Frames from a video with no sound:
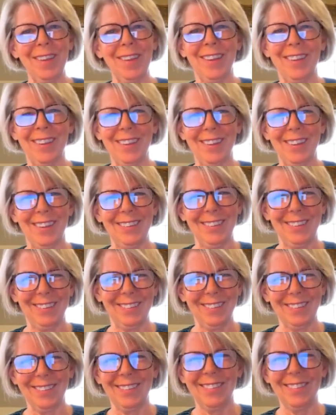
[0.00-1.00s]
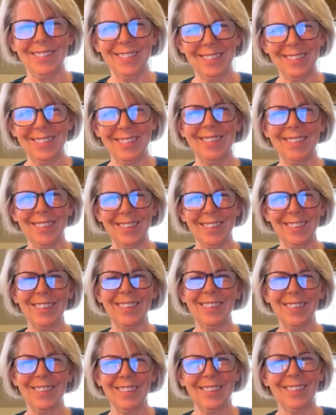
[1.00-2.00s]

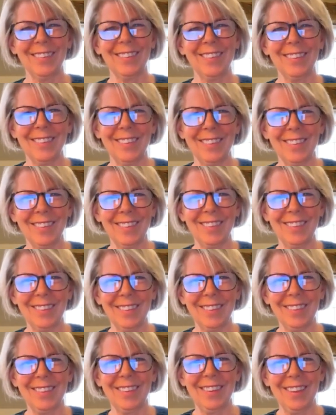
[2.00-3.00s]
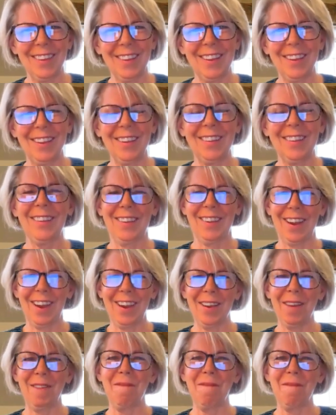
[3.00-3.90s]
(silent)